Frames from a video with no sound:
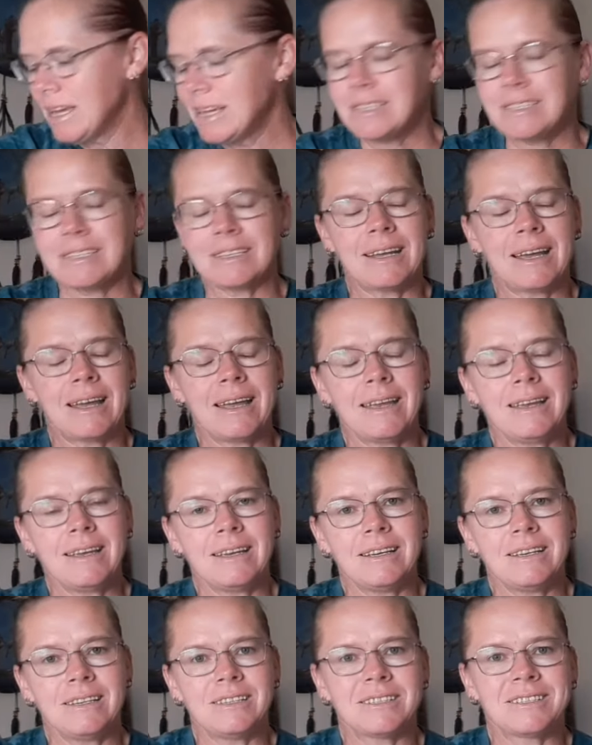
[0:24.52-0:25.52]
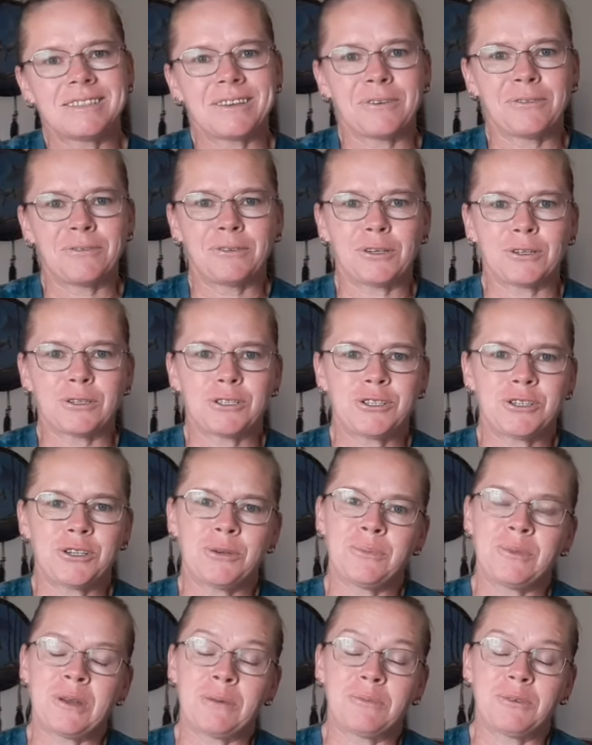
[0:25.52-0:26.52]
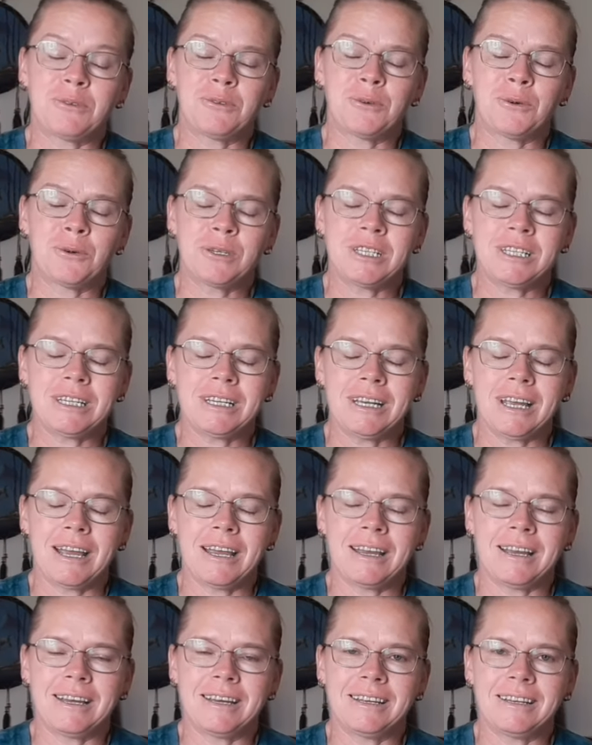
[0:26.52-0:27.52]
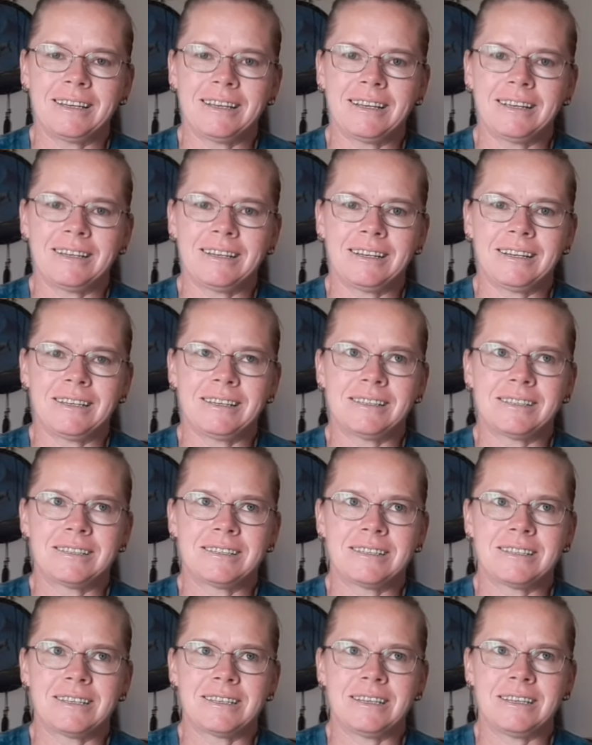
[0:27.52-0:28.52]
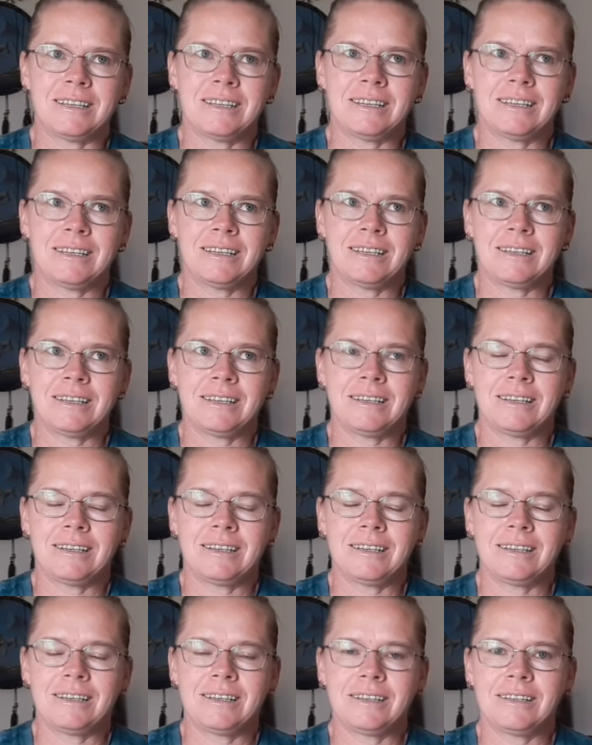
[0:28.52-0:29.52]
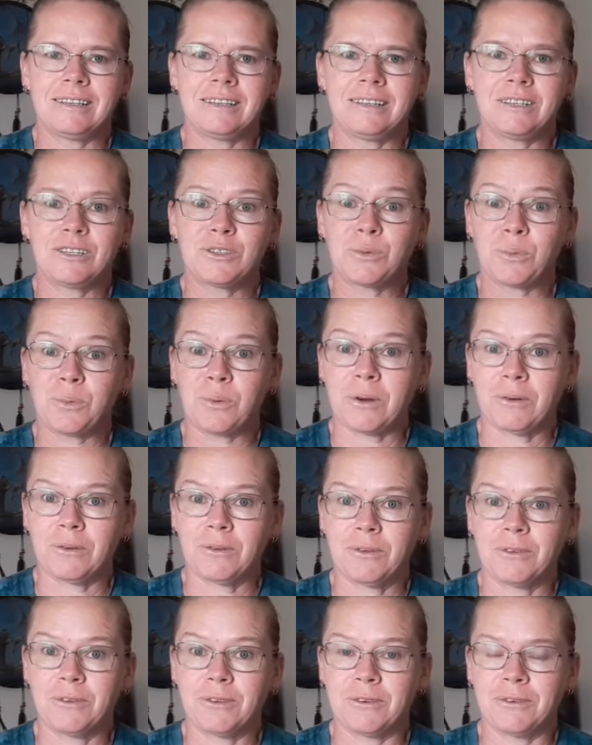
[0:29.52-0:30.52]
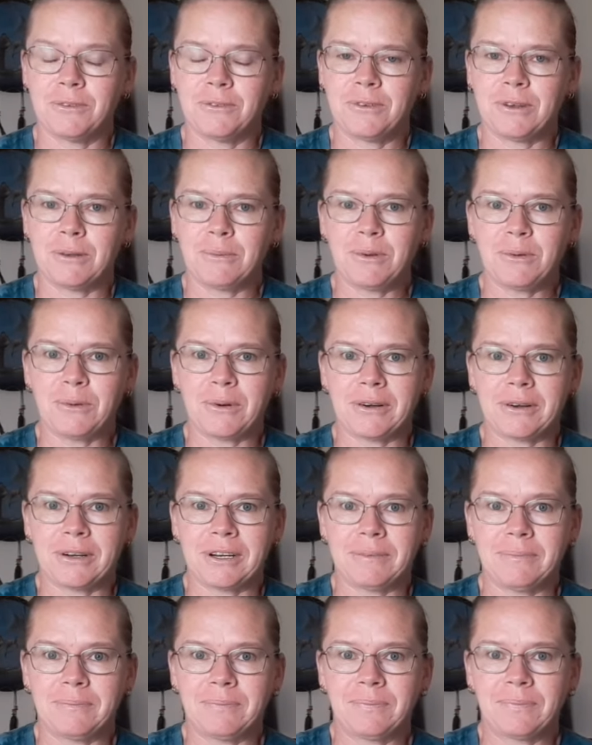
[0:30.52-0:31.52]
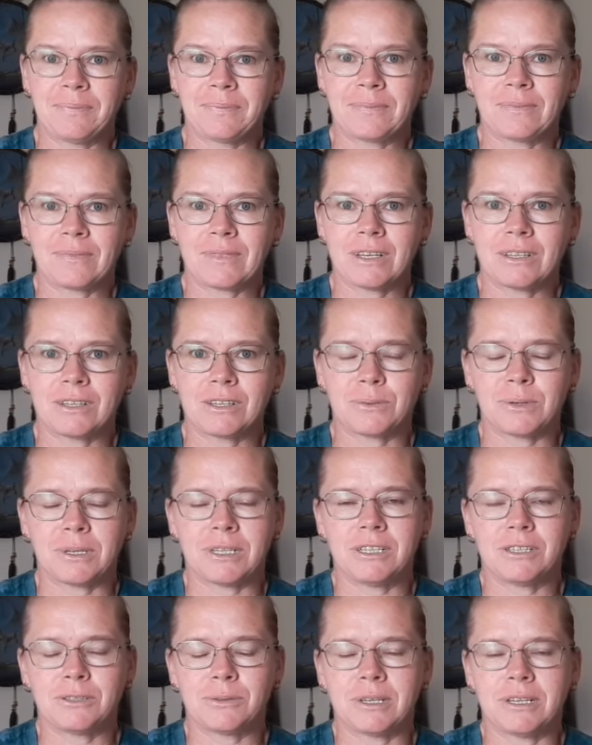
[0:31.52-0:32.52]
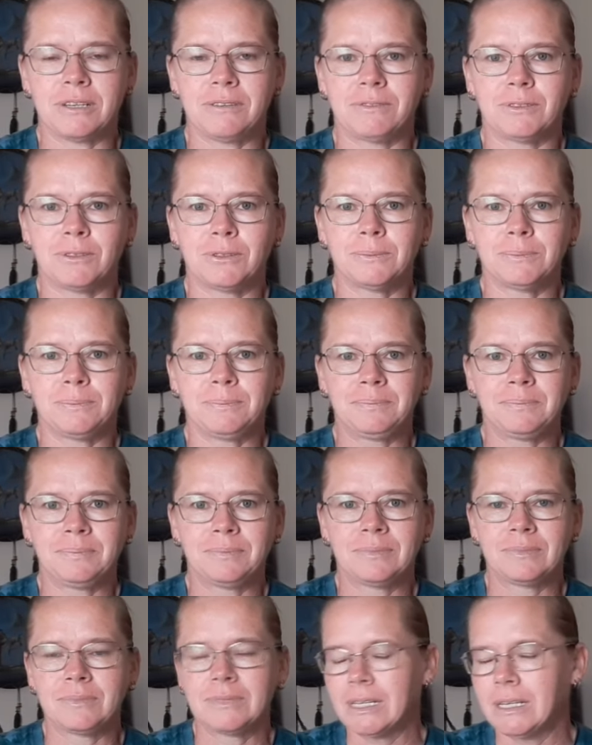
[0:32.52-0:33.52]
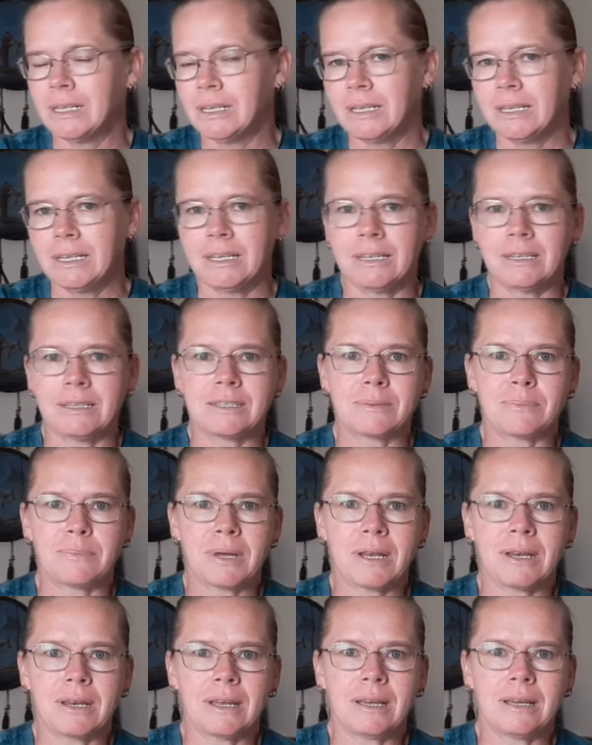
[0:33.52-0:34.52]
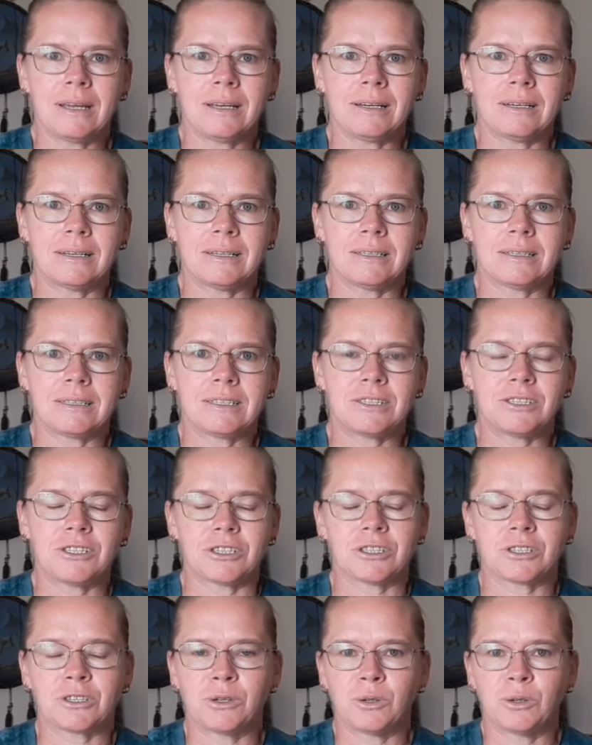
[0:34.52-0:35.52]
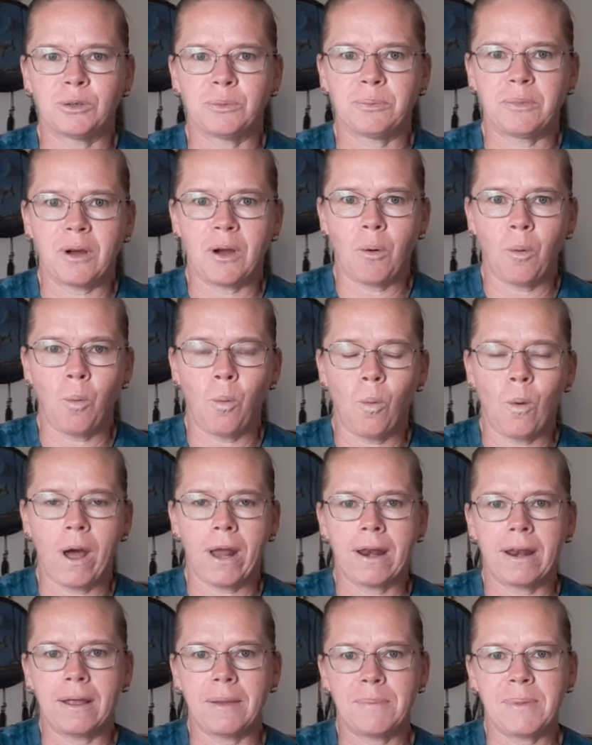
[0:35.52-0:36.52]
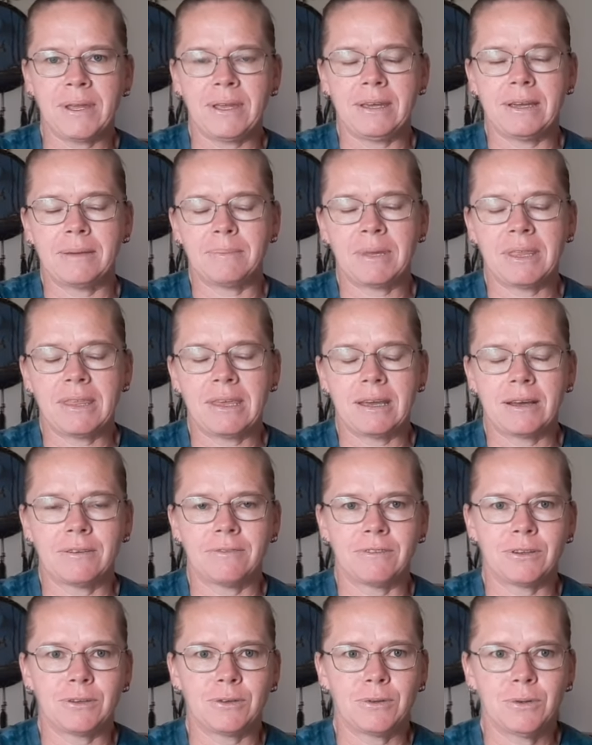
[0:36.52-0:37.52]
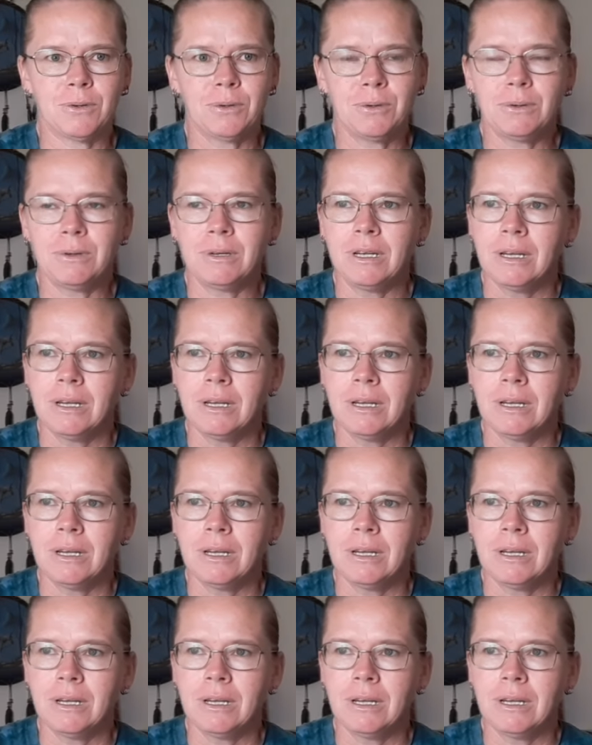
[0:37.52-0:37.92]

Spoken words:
Today is a Flosstube number 40, and it is the 12th of February 2024. It is a Monday. It's just gone 1 p.m. in the afternoon.